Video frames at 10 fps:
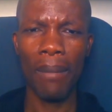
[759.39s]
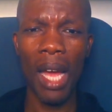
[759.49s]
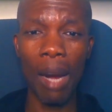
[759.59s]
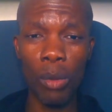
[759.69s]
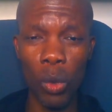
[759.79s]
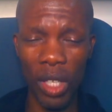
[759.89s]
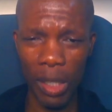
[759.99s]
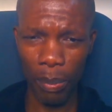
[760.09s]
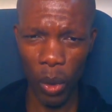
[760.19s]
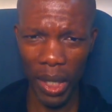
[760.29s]
up to this
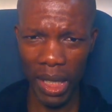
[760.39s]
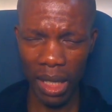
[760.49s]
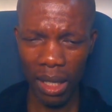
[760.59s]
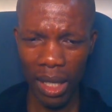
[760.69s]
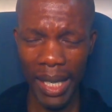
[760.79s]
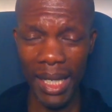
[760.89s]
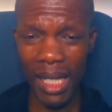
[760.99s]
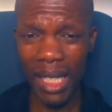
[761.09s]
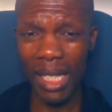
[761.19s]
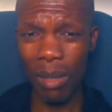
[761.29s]
point. A
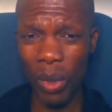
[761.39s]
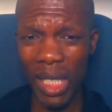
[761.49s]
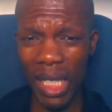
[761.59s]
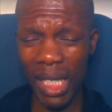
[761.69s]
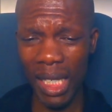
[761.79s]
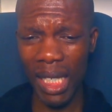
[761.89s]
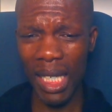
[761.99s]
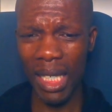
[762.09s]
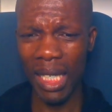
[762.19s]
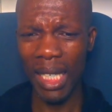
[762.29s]
system which has
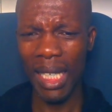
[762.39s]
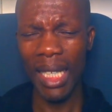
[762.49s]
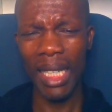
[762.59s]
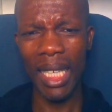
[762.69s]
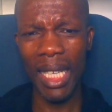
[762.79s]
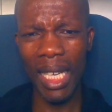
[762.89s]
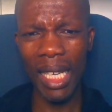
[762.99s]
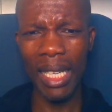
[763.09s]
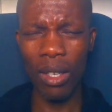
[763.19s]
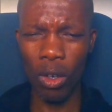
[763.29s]
seen the
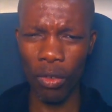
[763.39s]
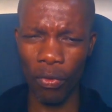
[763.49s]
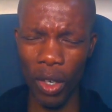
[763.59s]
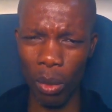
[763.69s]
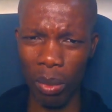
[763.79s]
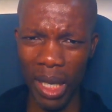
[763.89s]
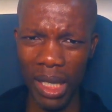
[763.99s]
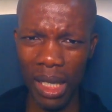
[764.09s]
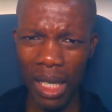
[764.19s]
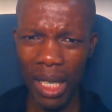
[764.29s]
killing of fellow
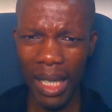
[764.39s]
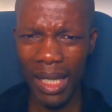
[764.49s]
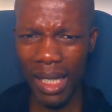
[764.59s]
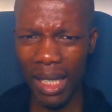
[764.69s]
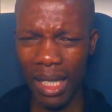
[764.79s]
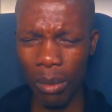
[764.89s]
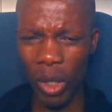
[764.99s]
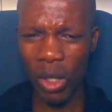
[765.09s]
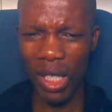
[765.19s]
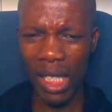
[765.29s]
blacks, a system
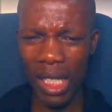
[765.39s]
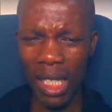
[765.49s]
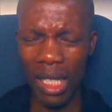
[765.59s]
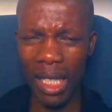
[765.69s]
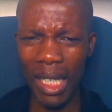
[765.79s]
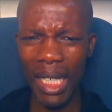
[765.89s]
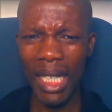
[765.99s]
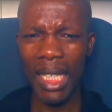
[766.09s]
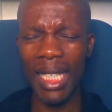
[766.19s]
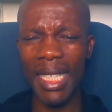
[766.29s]
which has seen
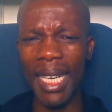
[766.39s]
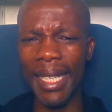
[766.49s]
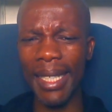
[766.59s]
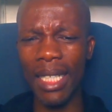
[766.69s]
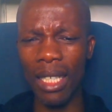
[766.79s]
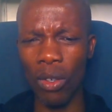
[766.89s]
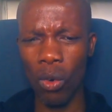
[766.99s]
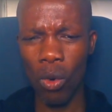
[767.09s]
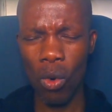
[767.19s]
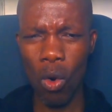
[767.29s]
the targeting
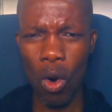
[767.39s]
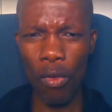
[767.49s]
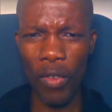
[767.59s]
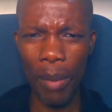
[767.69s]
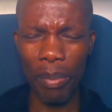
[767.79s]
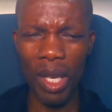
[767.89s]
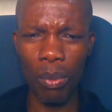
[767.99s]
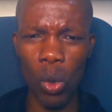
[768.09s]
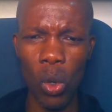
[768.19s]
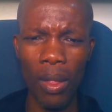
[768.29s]
of a
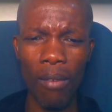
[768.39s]
people,